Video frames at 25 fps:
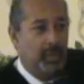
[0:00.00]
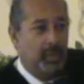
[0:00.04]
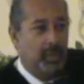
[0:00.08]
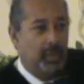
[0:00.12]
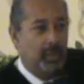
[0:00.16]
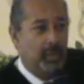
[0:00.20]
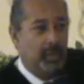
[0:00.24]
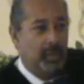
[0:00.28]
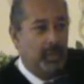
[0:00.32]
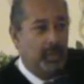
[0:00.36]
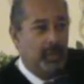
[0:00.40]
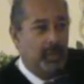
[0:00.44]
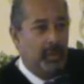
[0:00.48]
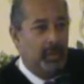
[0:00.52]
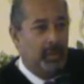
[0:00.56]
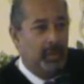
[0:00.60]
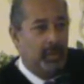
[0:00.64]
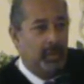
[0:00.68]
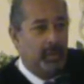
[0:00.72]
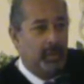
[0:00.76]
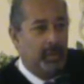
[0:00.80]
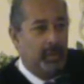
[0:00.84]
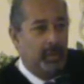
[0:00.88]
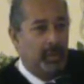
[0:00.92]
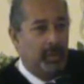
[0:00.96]

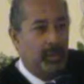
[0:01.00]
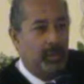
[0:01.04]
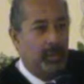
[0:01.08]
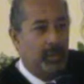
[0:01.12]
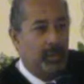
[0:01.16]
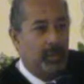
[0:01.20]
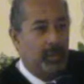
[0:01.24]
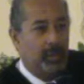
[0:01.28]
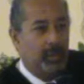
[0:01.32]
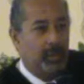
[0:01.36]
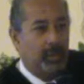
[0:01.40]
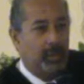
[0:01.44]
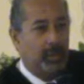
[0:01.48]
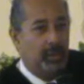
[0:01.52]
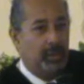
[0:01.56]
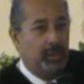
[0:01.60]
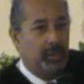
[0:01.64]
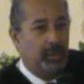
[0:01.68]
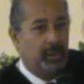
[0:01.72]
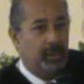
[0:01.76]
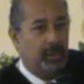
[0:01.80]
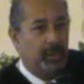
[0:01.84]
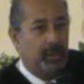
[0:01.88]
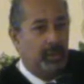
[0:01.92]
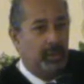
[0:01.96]

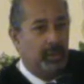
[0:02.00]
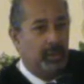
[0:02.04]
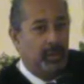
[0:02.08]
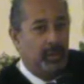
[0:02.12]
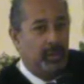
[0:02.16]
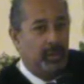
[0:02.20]
No one is speaking in this clip.